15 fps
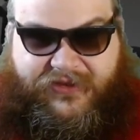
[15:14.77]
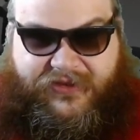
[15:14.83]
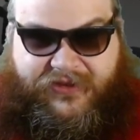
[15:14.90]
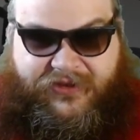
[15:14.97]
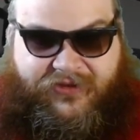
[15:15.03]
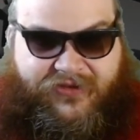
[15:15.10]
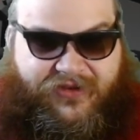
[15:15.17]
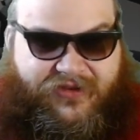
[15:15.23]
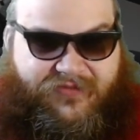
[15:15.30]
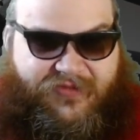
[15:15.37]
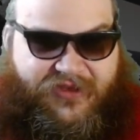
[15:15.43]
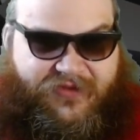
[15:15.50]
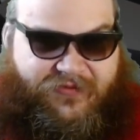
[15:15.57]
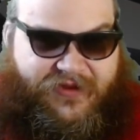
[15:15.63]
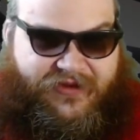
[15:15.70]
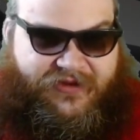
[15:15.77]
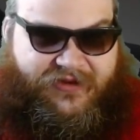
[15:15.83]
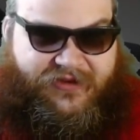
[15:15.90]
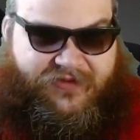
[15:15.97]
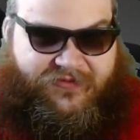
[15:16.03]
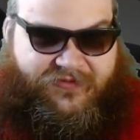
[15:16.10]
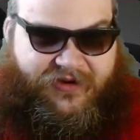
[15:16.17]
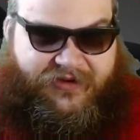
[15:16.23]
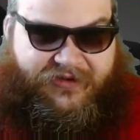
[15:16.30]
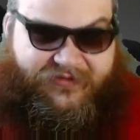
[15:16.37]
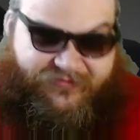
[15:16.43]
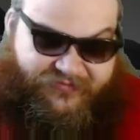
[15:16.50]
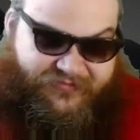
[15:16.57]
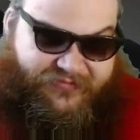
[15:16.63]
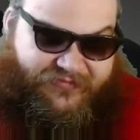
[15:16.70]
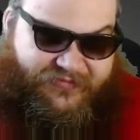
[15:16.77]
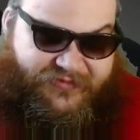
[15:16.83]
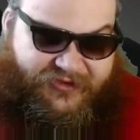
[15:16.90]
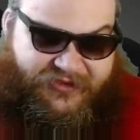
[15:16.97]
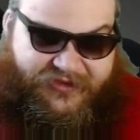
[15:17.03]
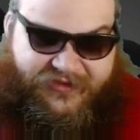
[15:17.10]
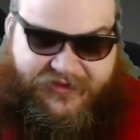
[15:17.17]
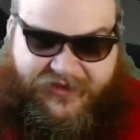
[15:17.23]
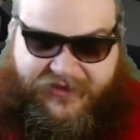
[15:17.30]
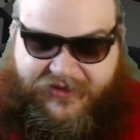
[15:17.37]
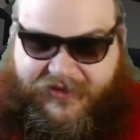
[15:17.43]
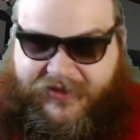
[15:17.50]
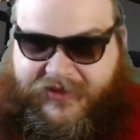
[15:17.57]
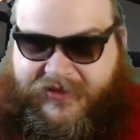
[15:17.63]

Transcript: looks like you'd be sweating to death wearing it, just gonna say.